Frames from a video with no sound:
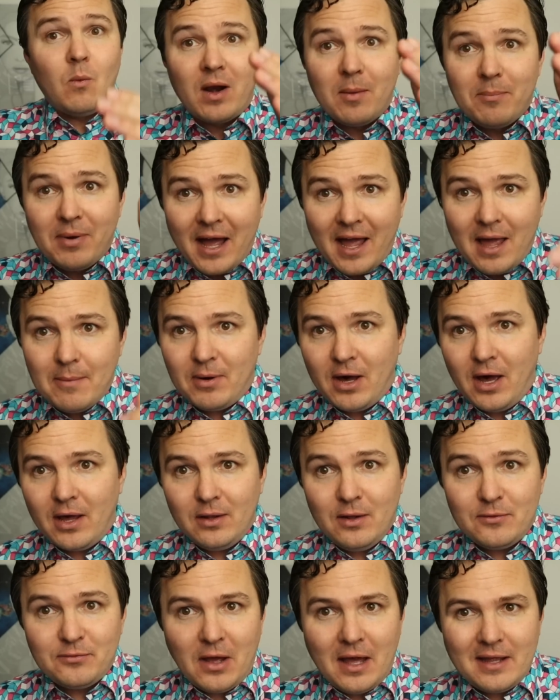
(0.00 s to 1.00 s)
Want to buy a
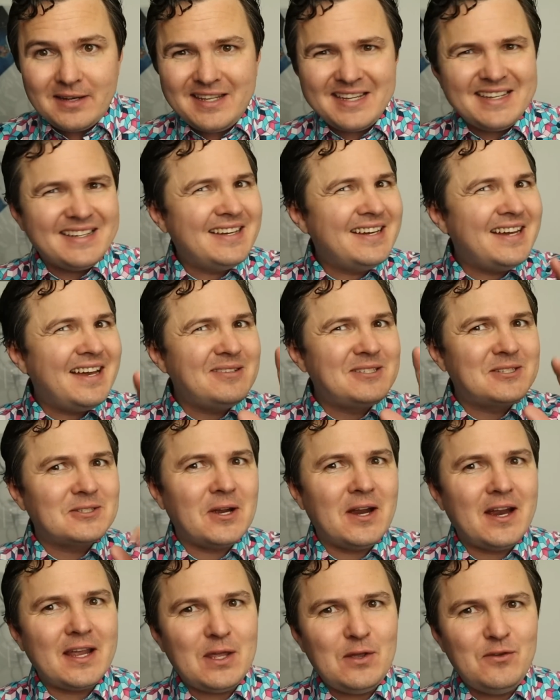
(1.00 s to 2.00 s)
bottle of vodka? Oh, sorry,